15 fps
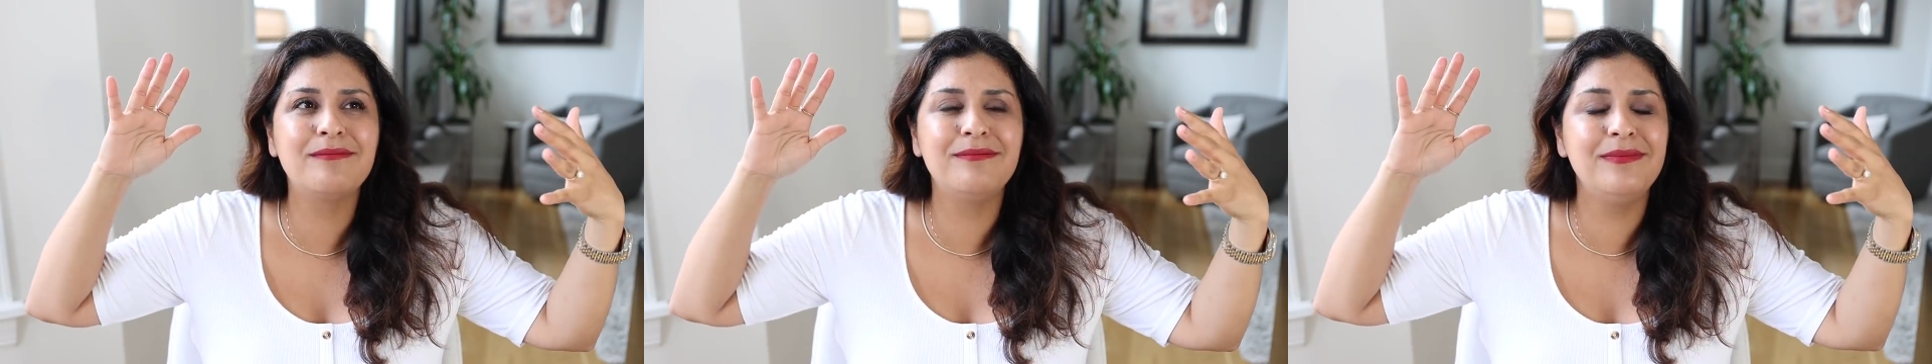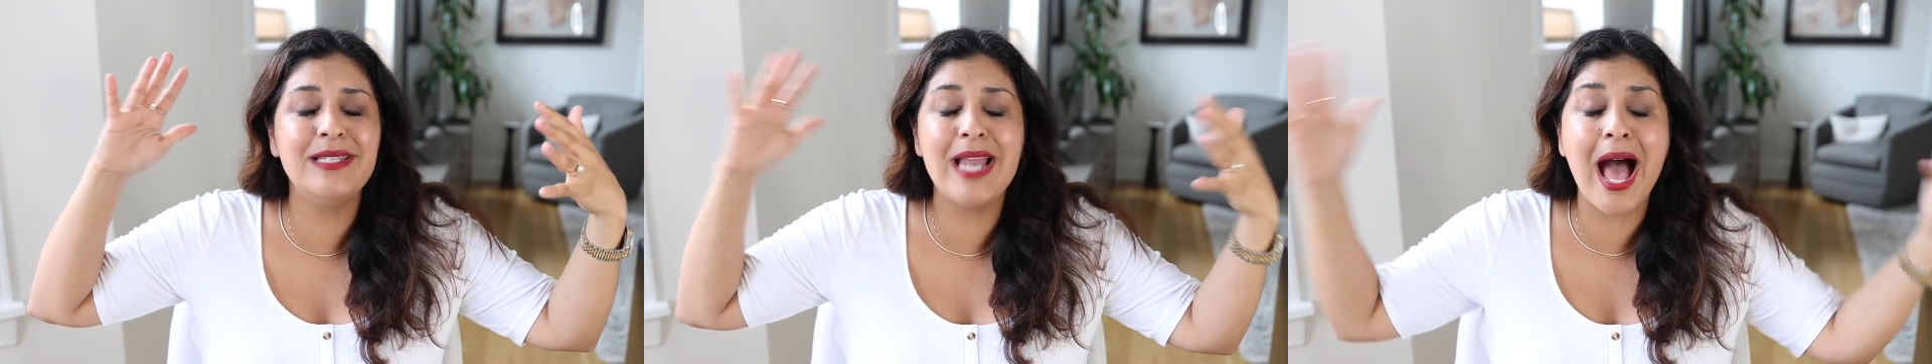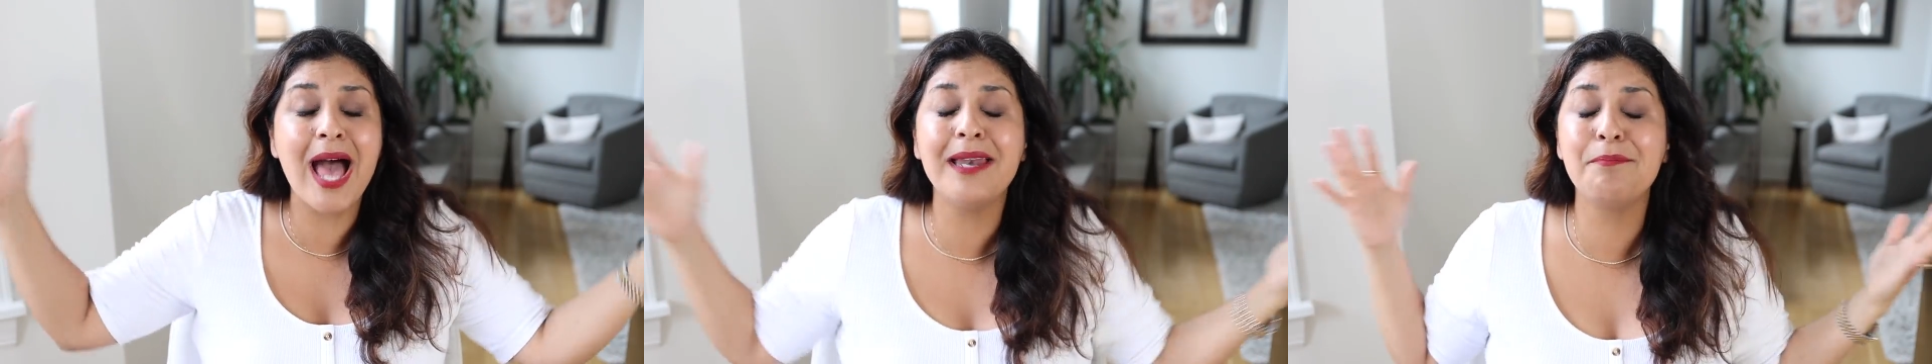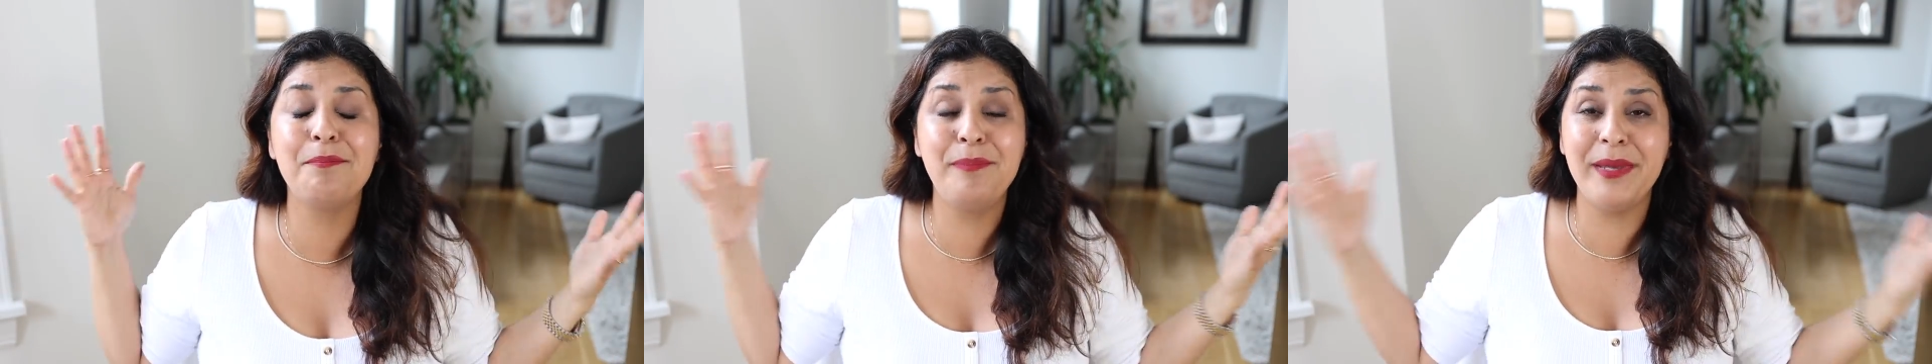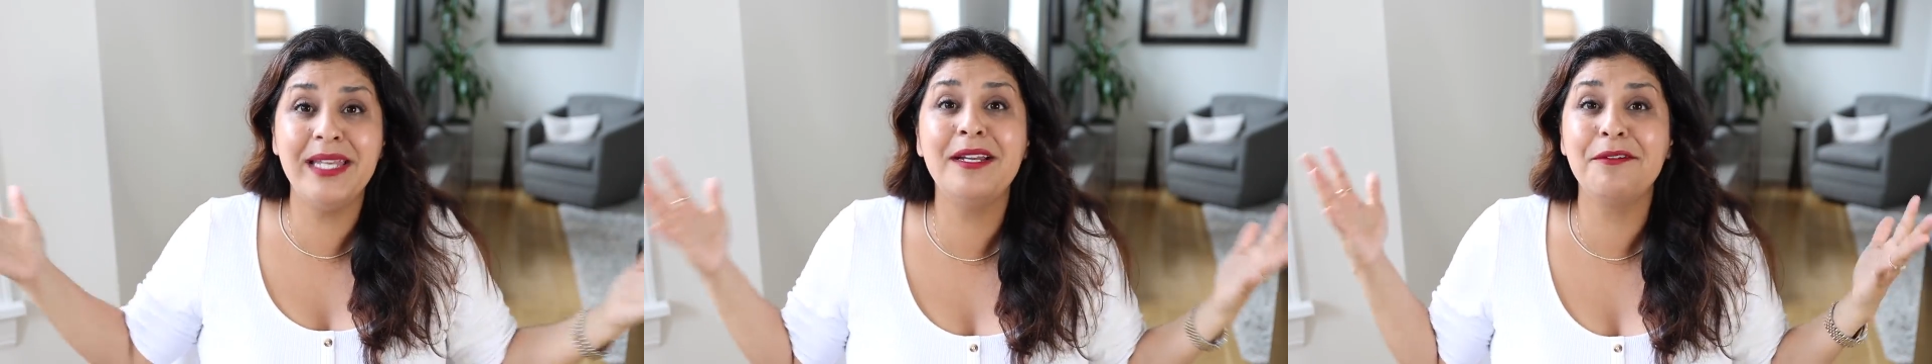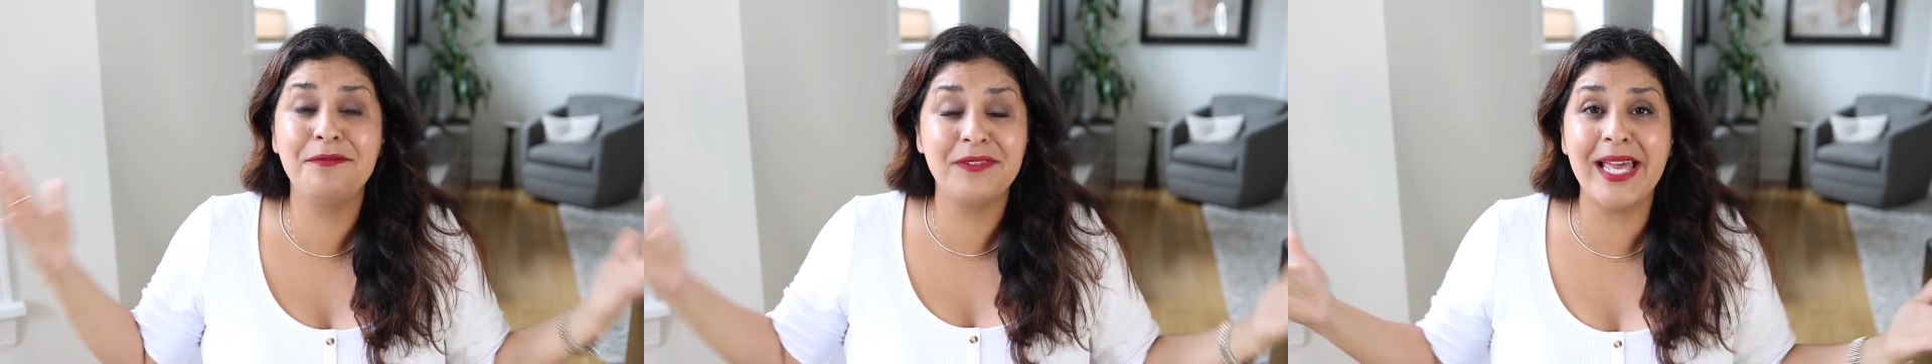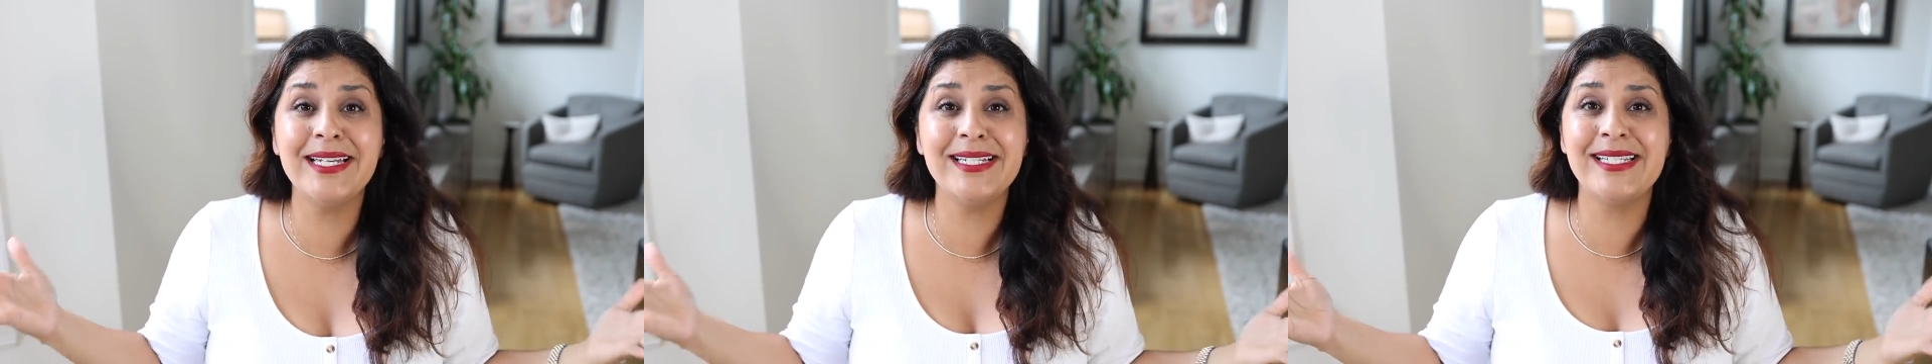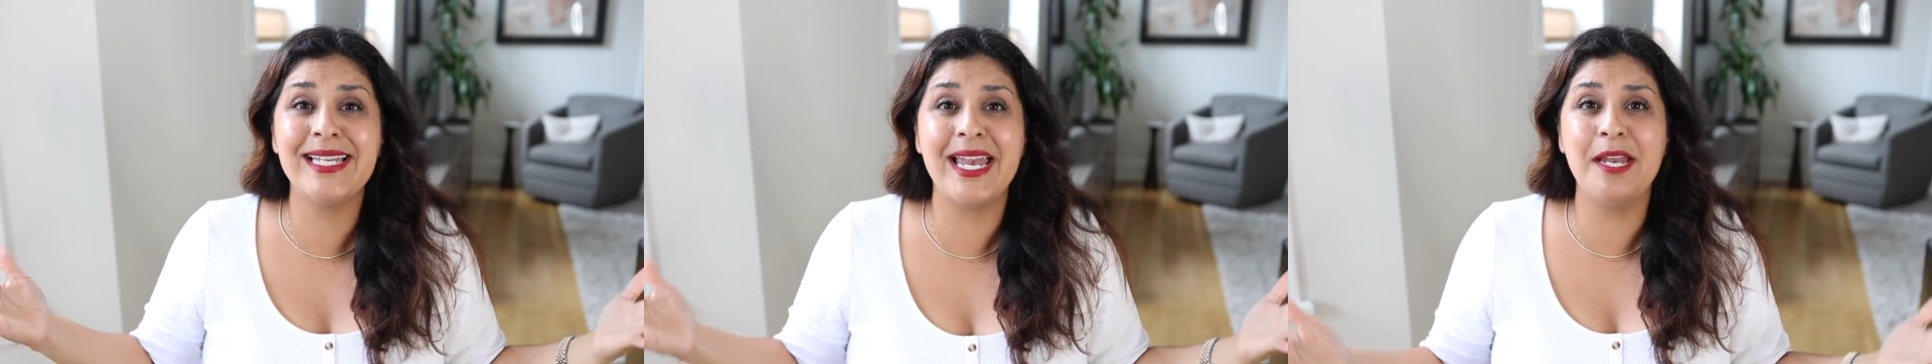not been a
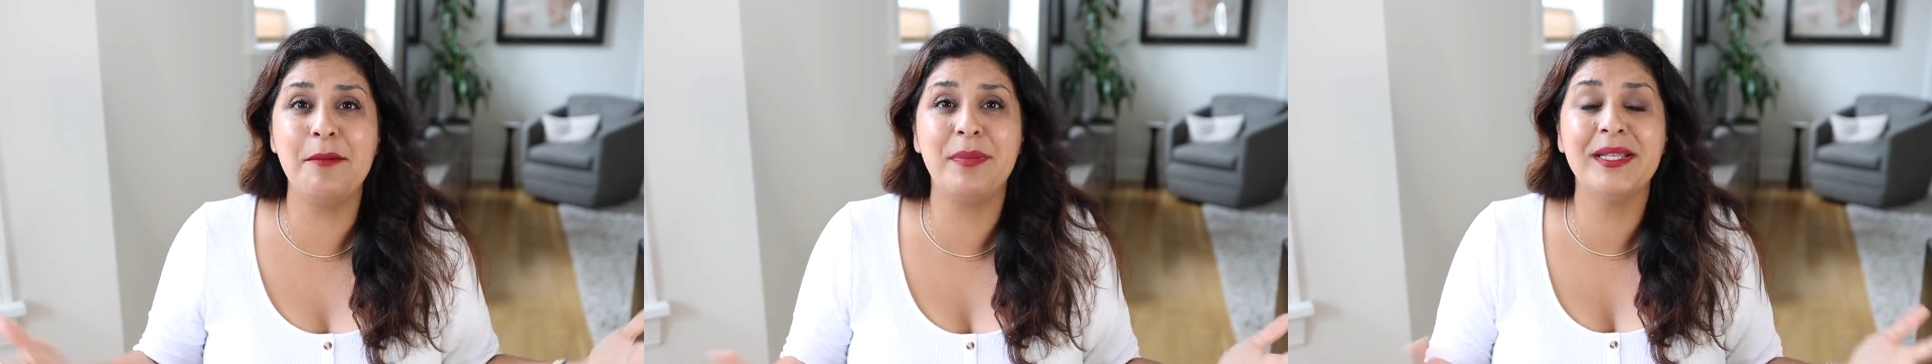flight attendant.